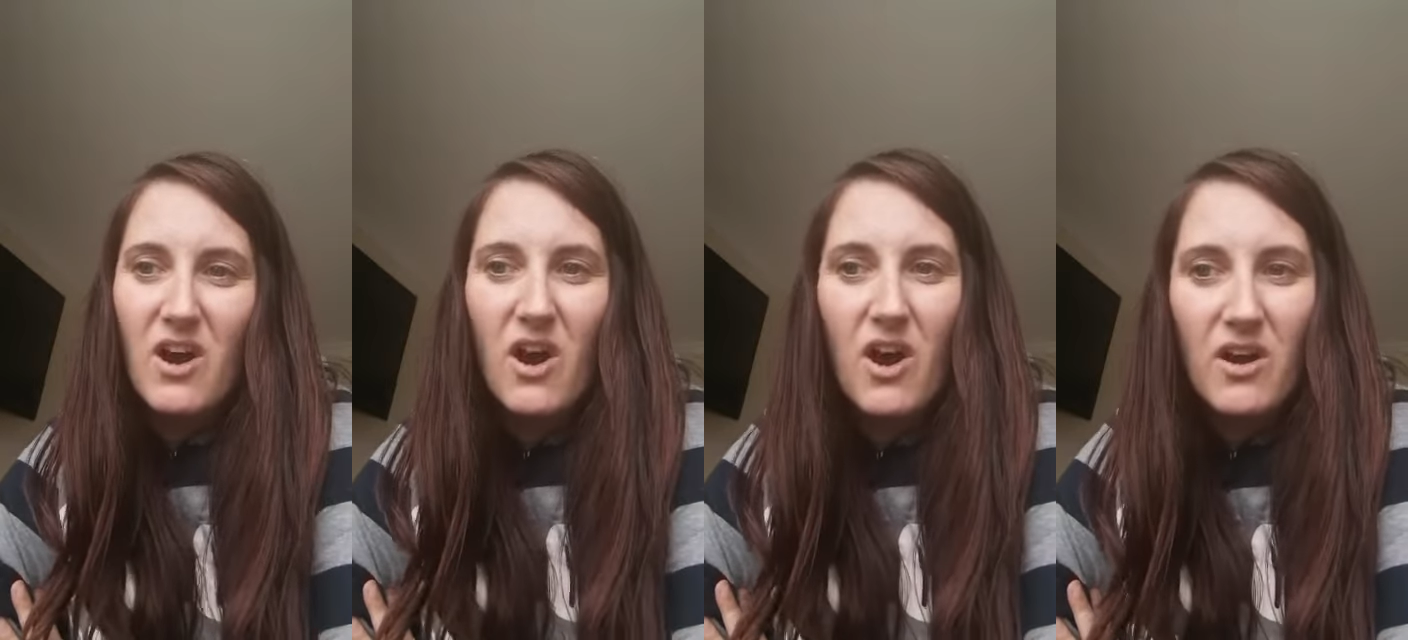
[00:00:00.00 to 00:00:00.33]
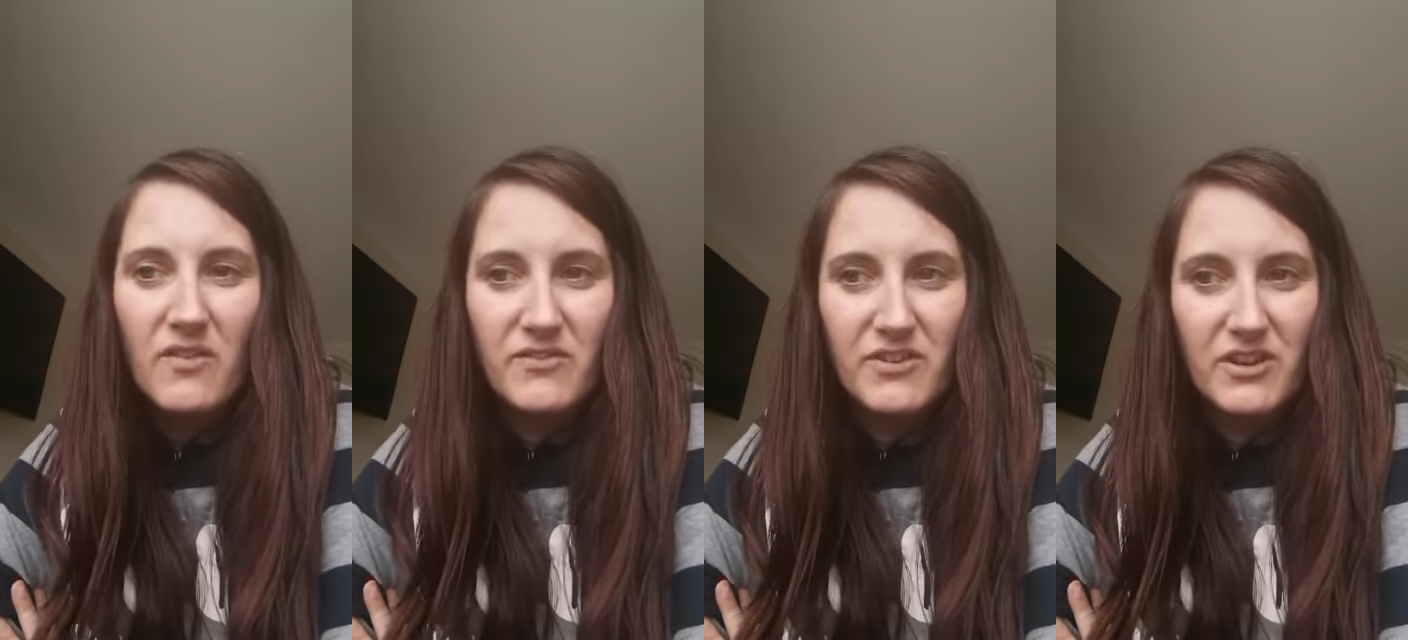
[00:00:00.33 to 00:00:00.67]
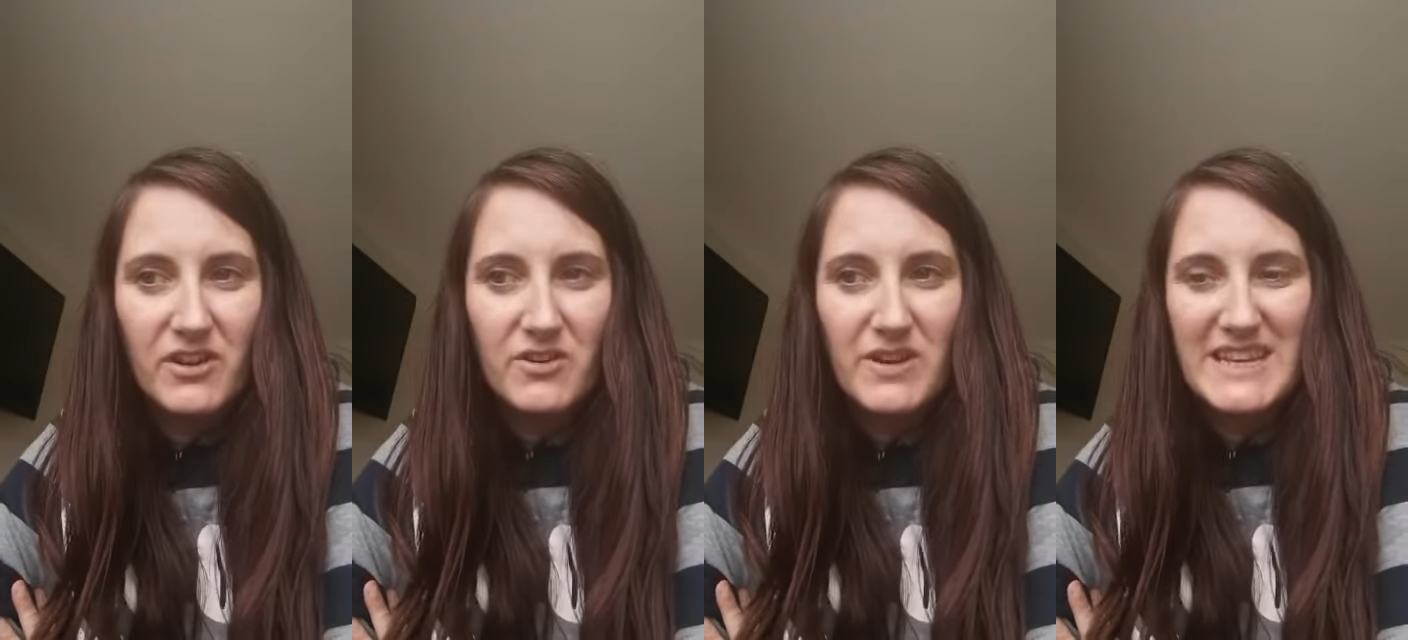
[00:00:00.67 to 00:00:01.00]

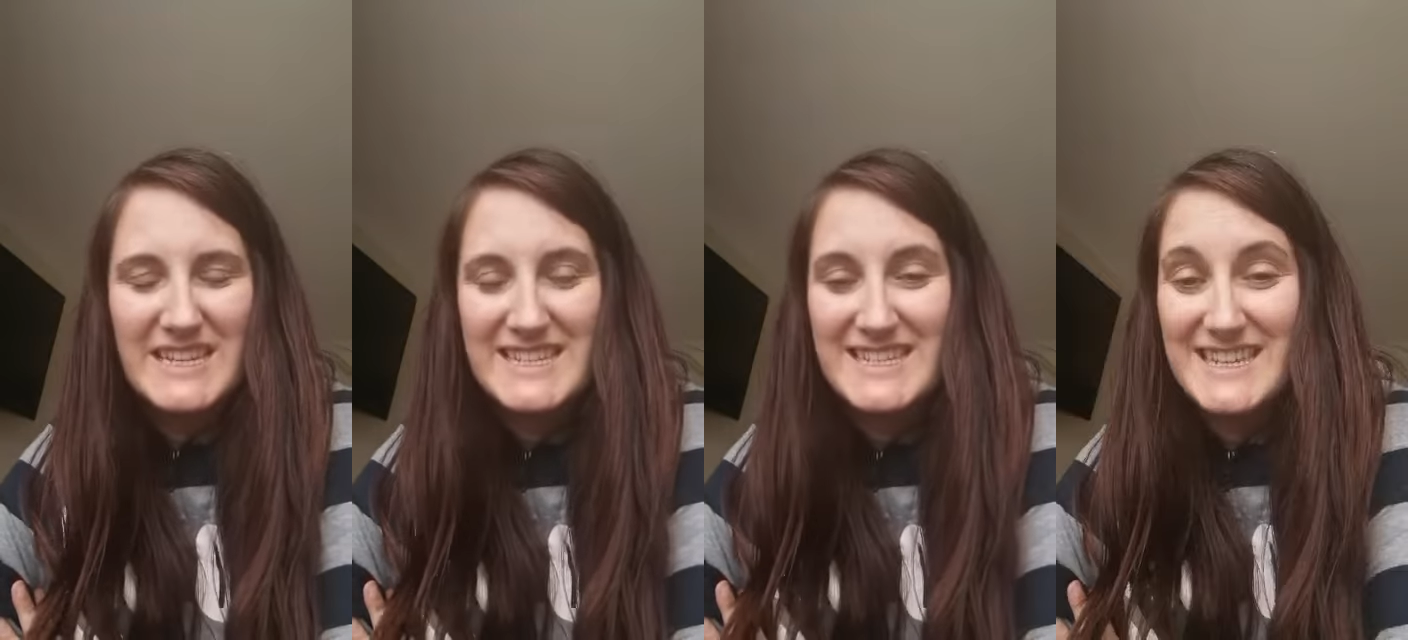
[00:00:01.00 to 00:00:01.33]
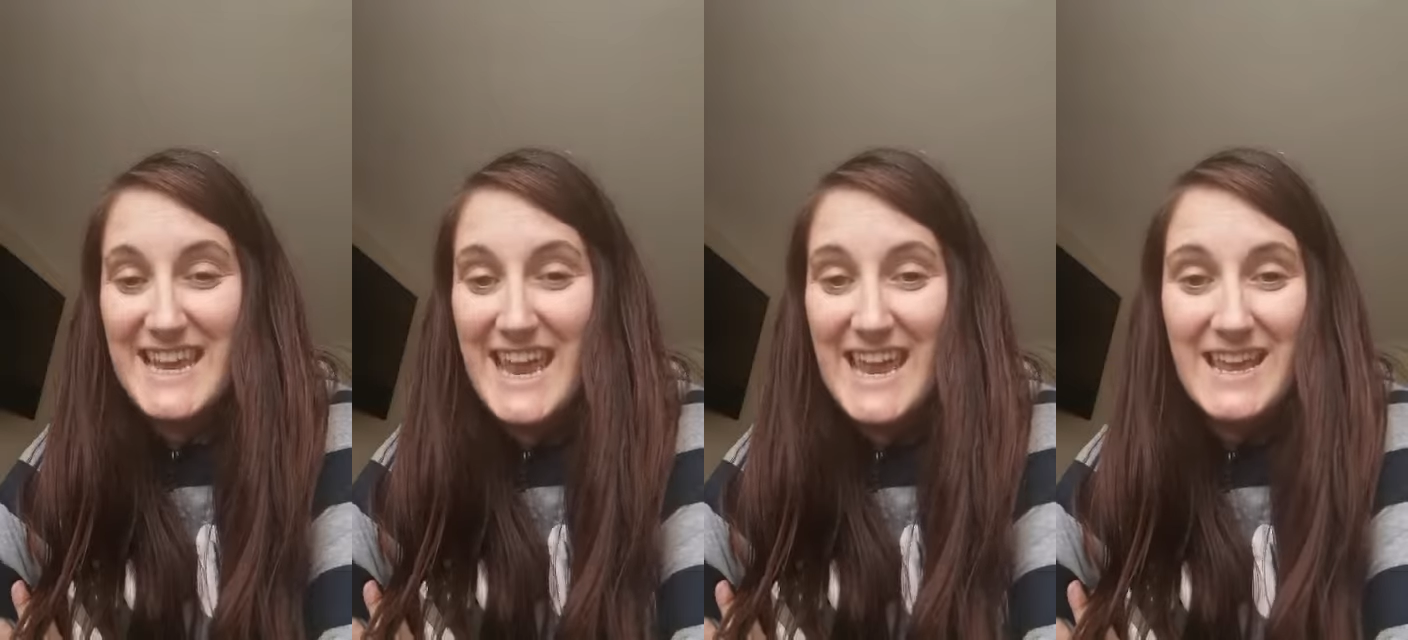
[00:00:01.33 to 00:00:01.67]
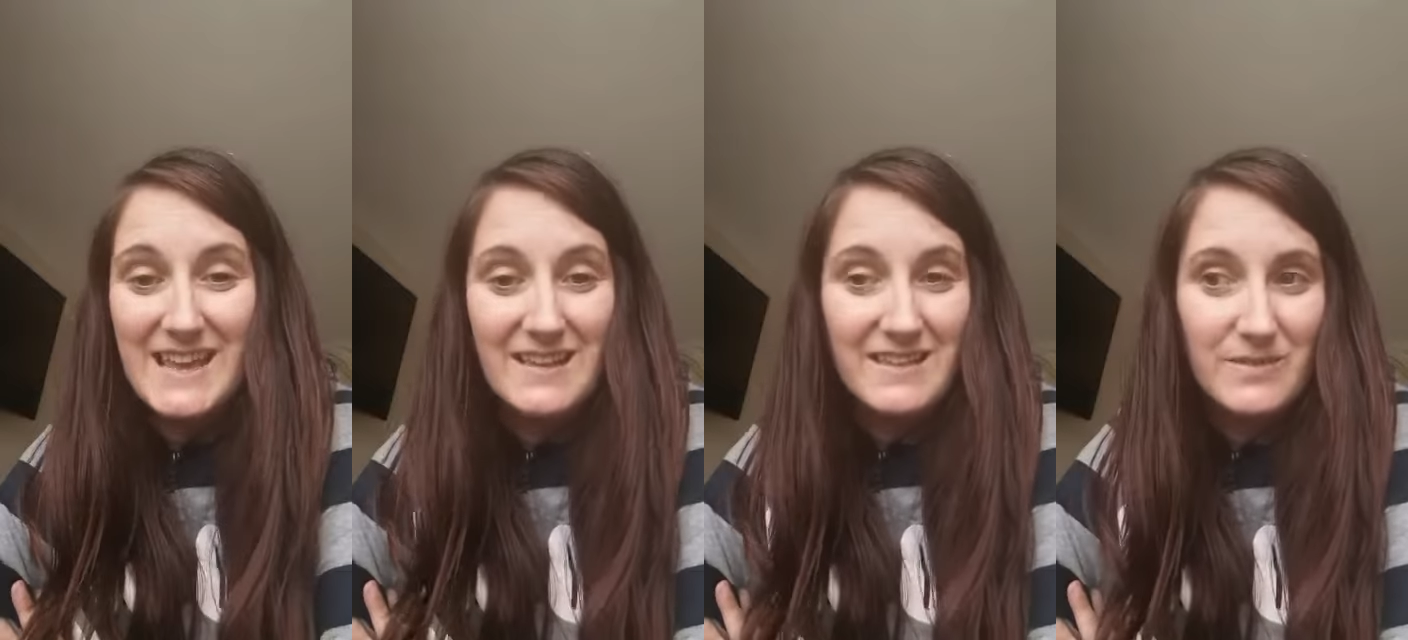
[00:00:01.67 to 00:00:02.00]
often going
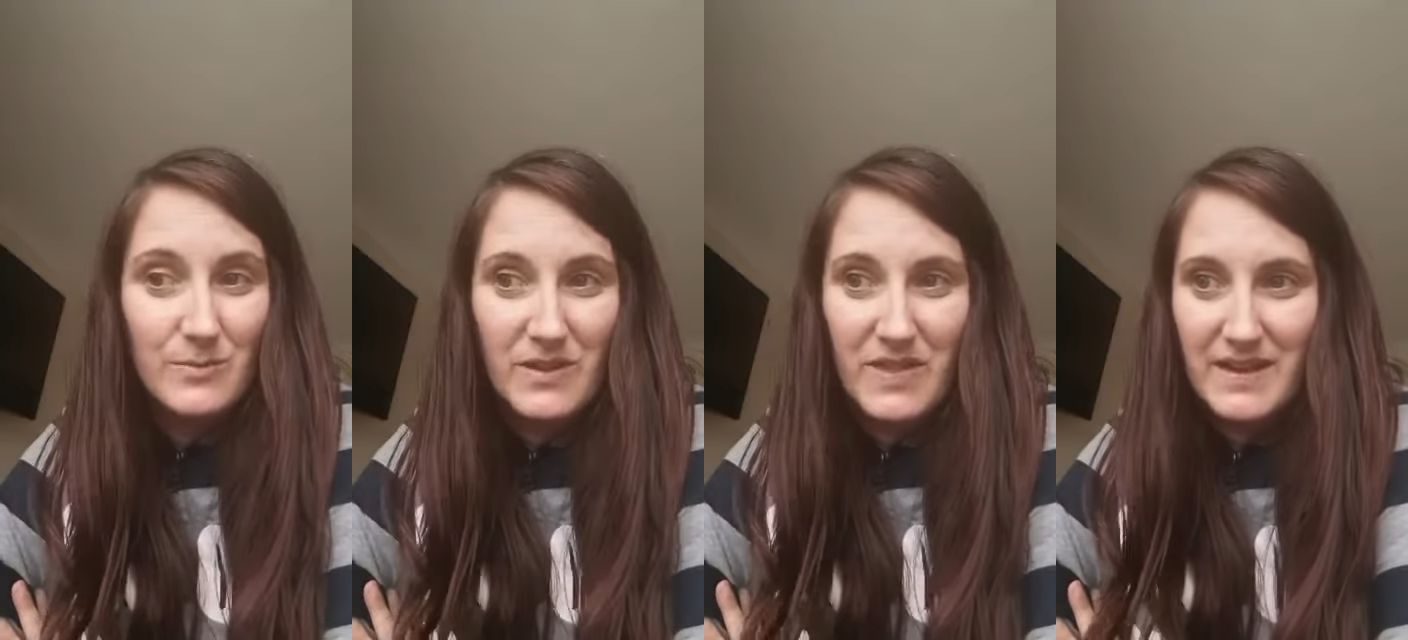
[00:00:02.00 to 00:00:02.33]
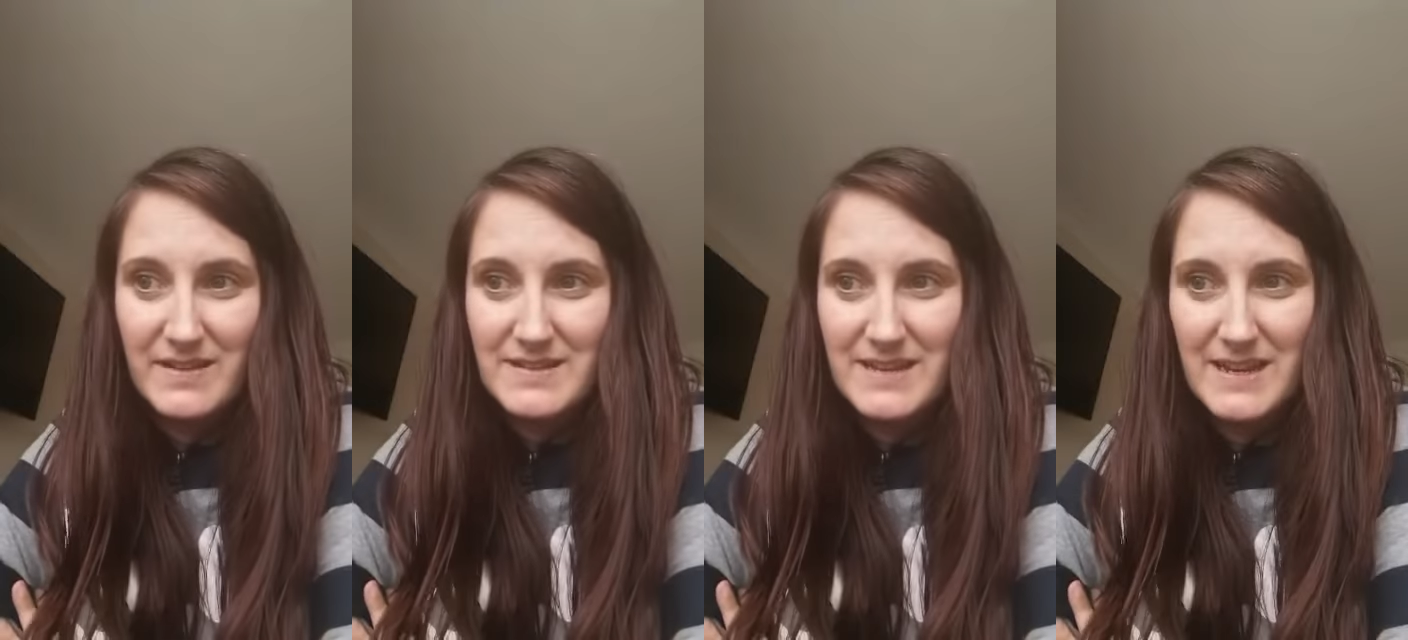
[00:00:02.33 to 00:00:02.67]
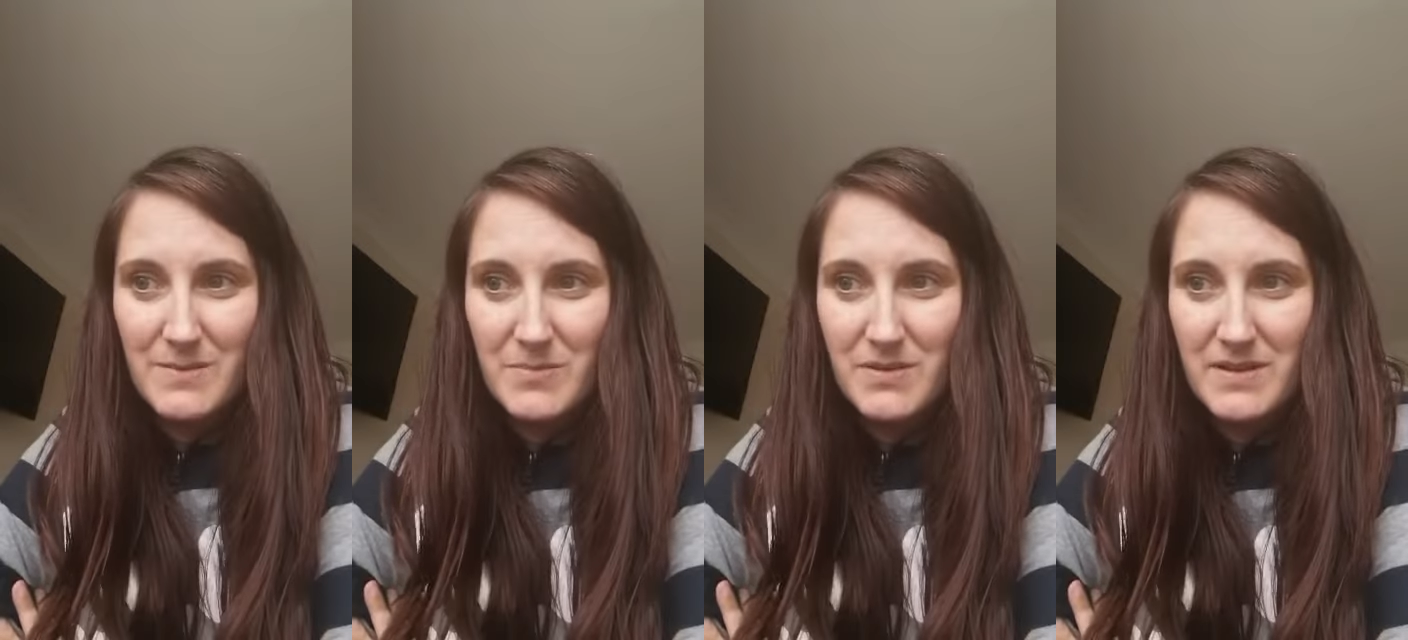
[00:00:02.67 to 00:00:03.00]
days without
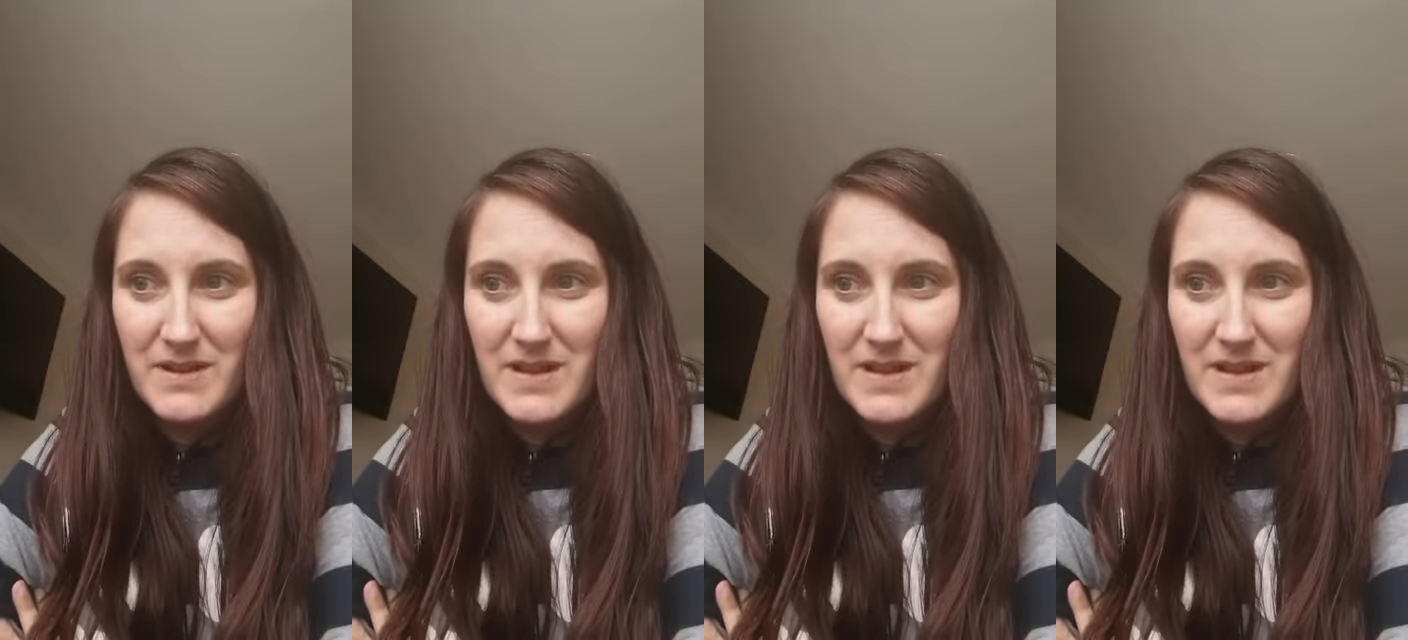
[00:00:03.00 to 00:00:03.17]
sleep.